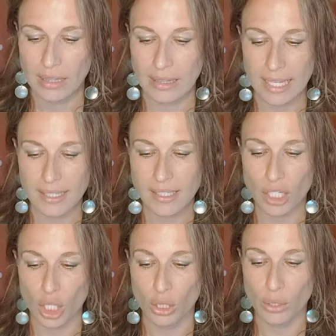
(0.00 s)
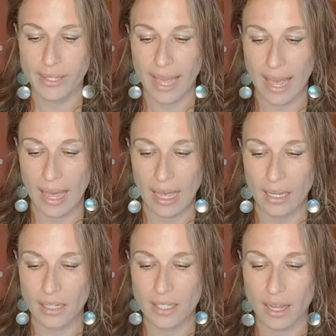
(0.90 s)
Let's look
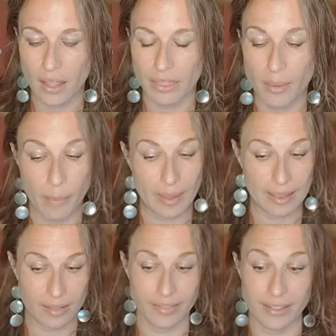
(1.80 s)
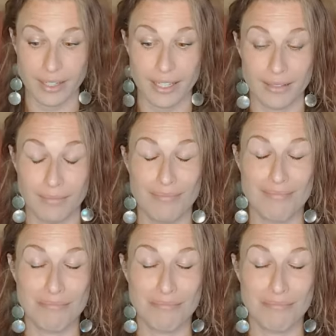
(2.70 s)
at the